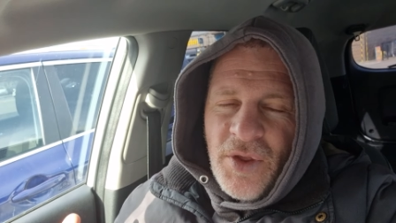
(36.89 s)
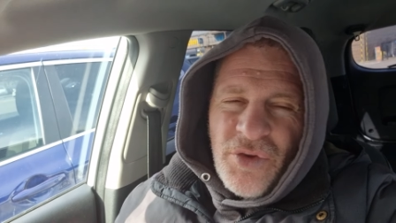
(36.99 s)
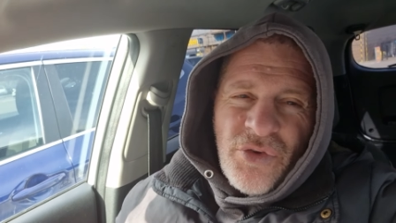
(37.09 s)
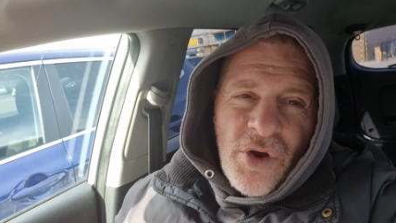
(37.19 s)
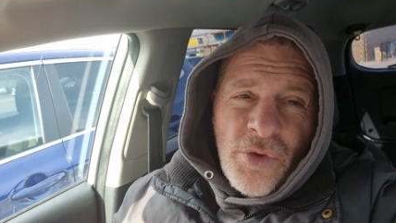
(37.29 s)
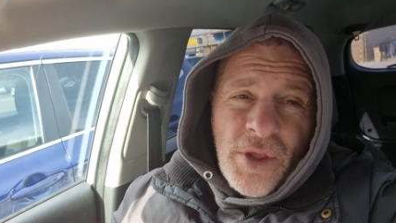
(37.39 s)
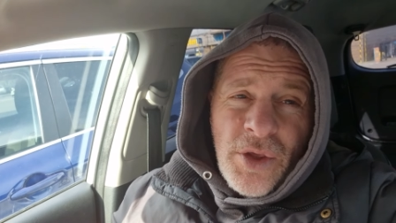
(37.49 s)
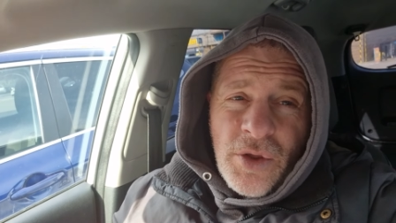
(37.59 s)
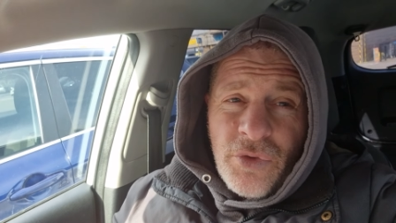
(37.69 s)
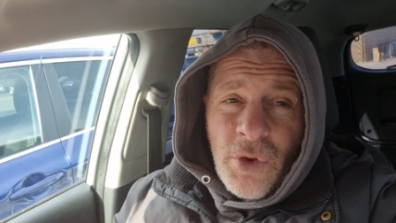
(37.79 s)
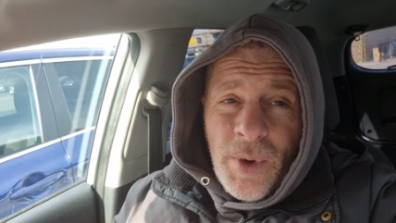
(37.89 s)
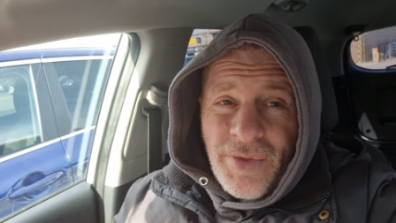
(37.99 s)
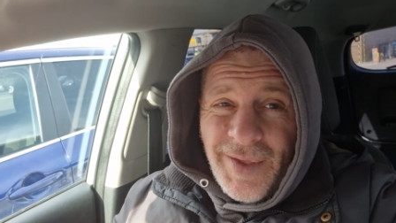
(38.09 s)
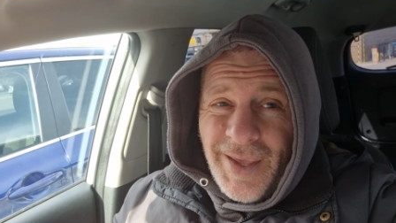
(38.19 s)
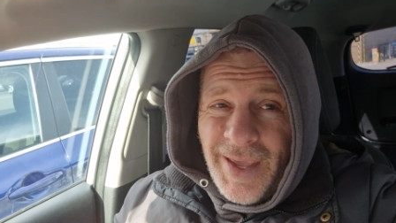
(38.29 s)
This is showing that you can do
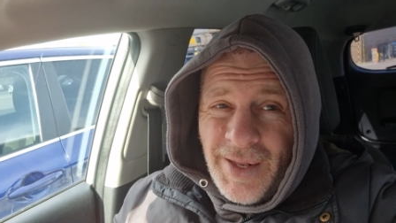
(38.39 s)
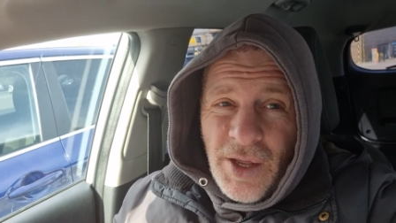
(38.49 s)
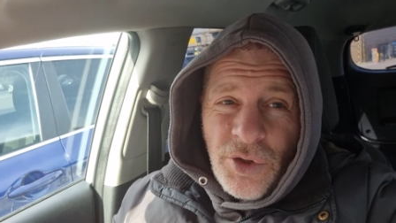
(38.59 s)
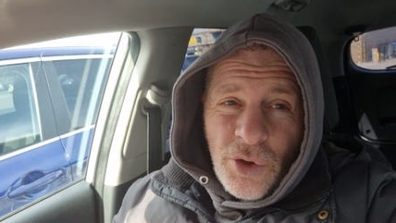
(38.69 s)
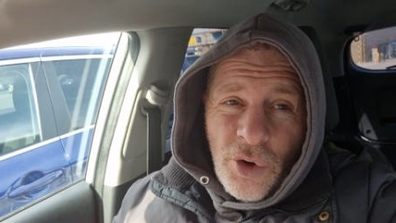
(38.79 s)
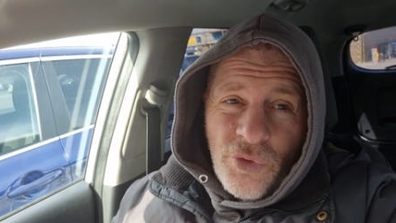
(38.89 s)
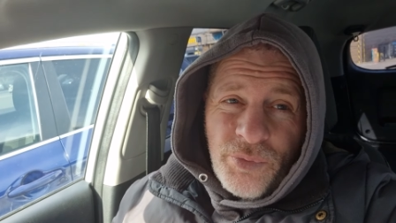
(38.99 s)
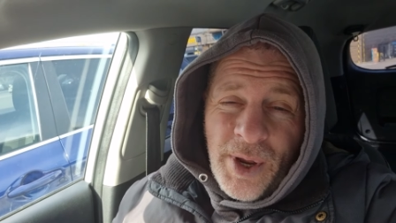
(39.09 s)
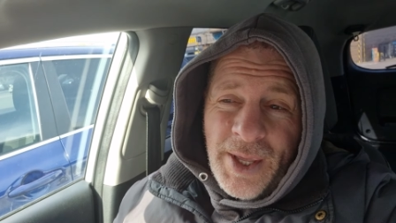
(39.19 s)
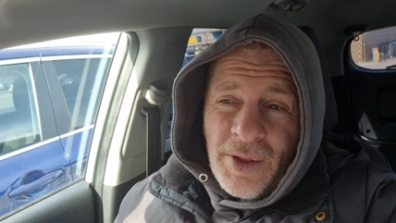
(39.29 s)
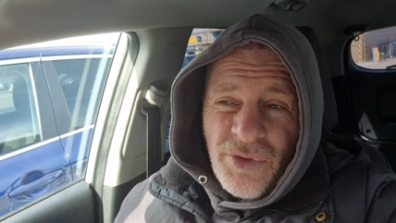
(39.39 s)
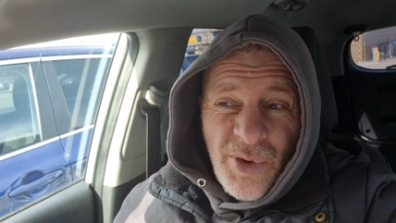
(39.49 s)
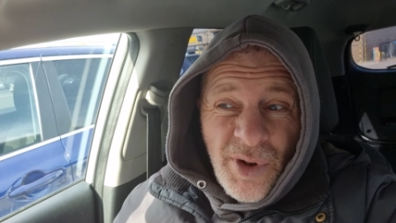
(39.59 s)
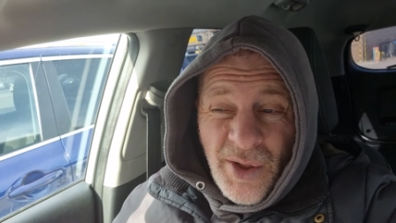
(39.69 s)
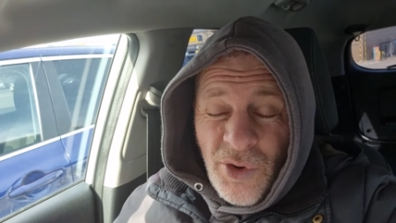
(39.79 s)
it in your lunch break and
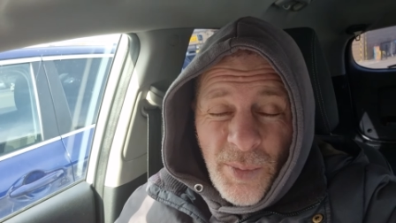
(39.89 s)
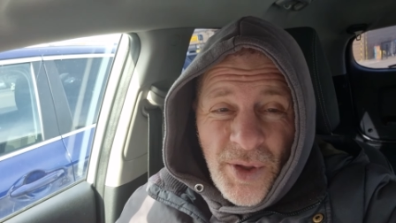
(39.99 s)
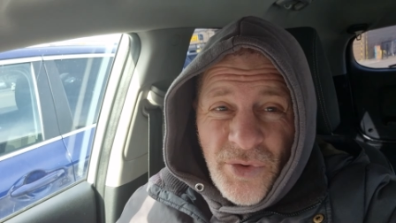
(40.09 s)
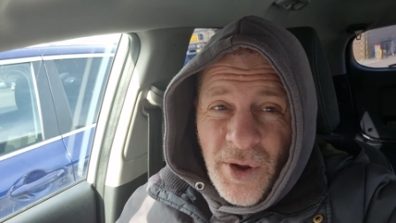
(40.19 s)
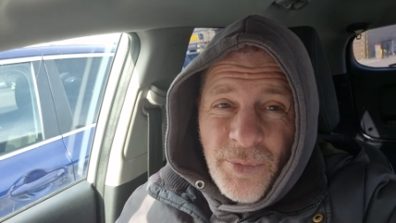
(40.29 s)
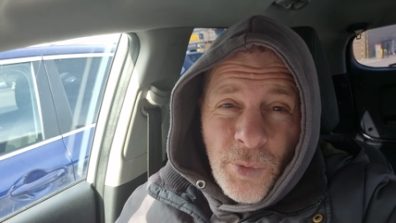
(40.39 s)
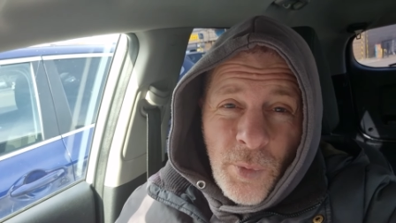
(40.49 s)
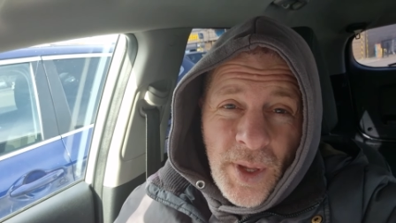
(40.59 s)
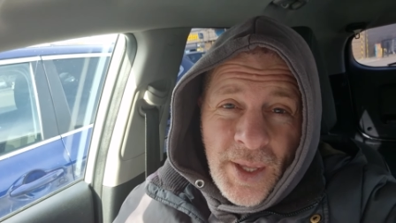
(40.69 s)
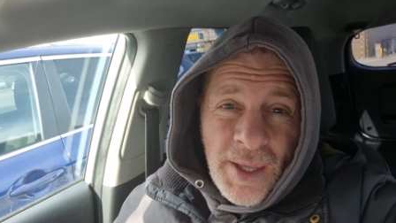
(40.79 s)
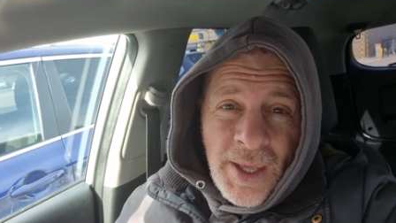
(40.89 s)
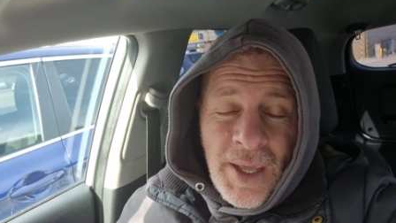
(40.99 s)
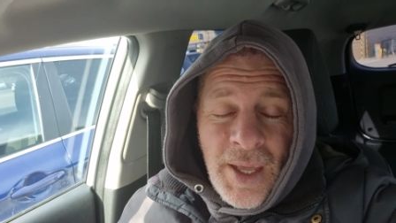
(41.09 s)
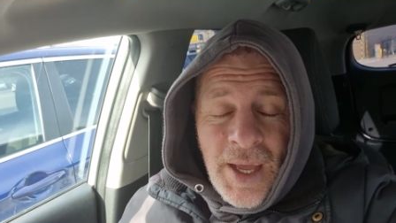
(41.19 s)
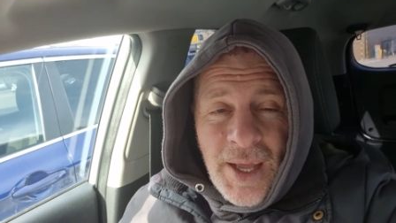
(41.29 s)
do it like a couple of times a week
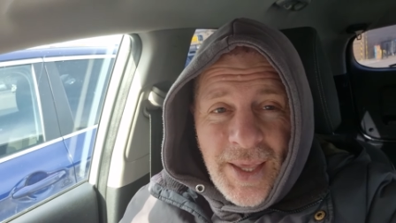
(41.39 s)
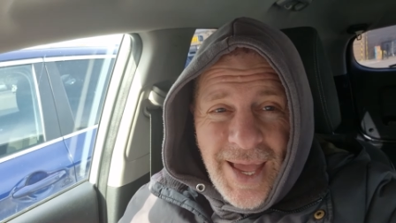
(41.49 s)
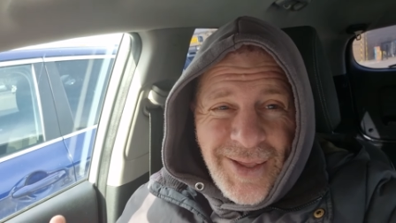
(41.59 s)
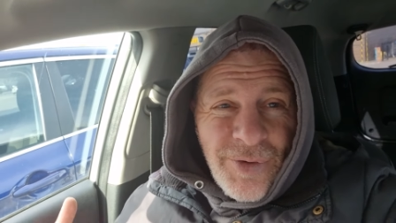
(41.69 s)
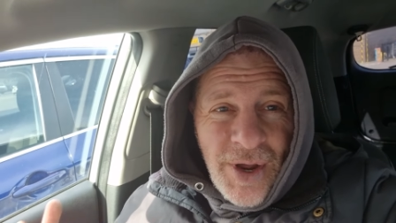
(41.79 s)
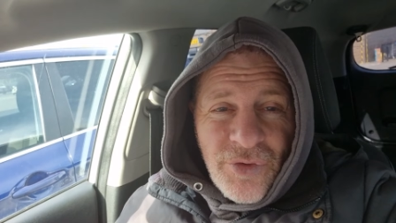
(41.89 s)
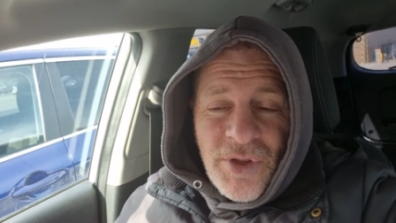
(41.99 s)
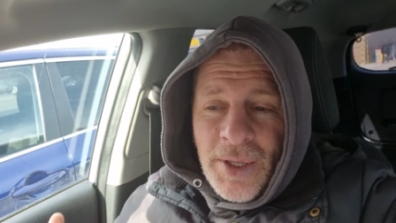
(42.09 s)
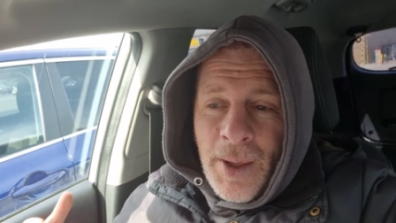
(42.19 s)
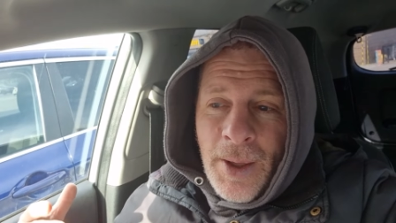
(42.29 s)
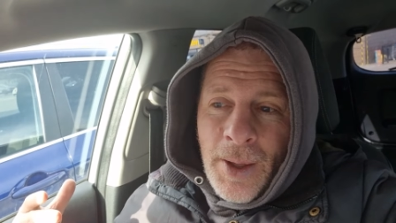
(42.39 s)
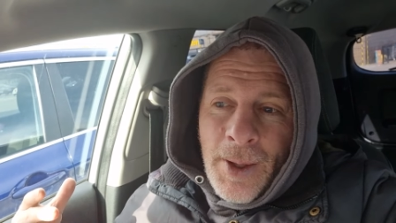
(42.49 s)
and get you actually